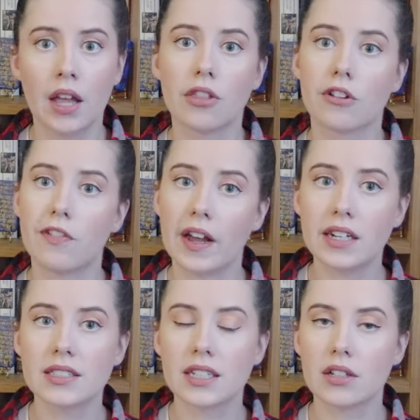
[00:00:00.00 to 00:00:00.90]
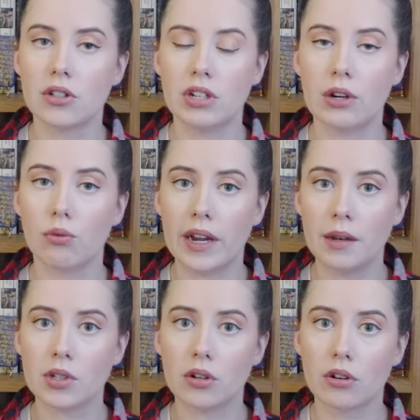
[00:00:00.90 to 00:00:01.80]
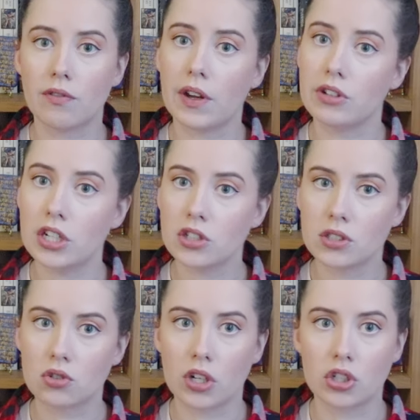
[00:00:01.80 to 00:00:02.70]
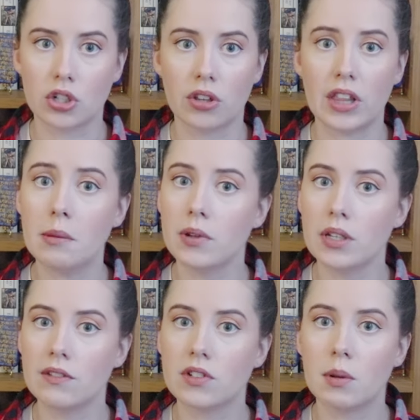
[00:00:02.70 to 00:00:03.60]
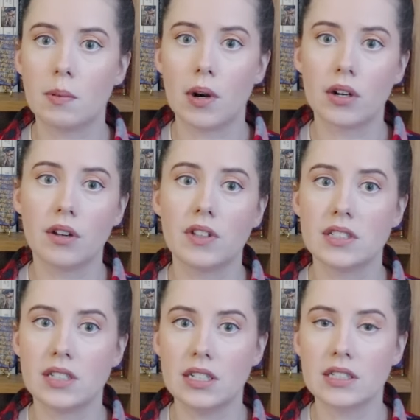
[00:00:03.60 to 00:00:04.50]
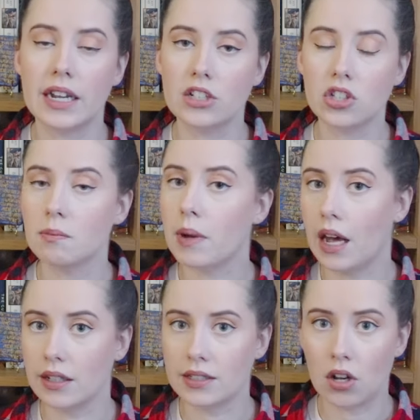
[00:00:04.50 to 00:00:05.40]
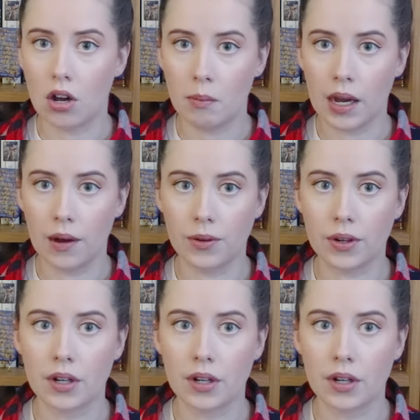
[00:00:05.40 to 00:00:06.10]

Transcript: Their findings include a rammed earth foundation structure they believe to be part of the city's ancient palace compound.